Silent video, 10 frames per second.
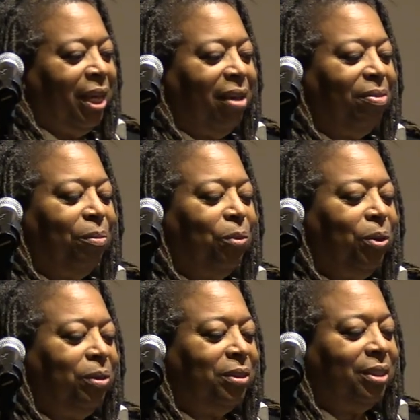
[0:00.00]
Give them
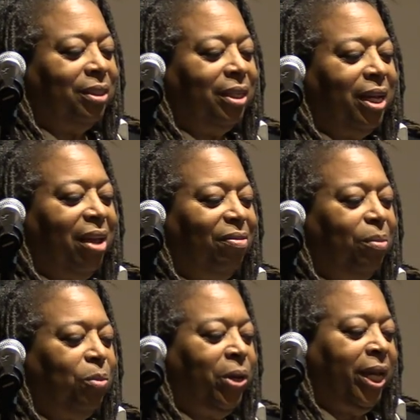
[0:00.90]
roots and give
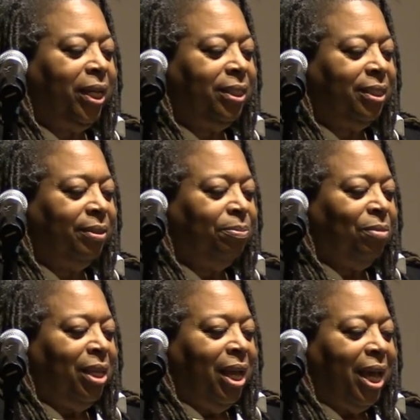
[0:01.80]
them wings
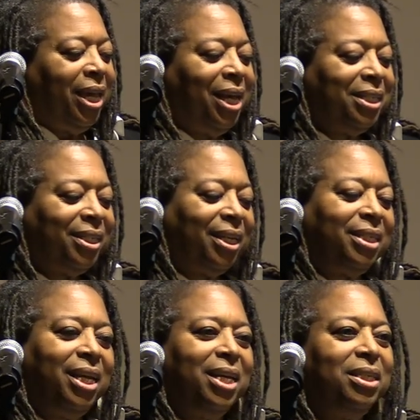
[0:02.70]
I guess it's a
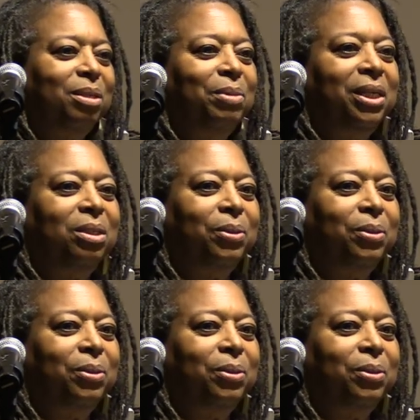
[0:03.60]
testament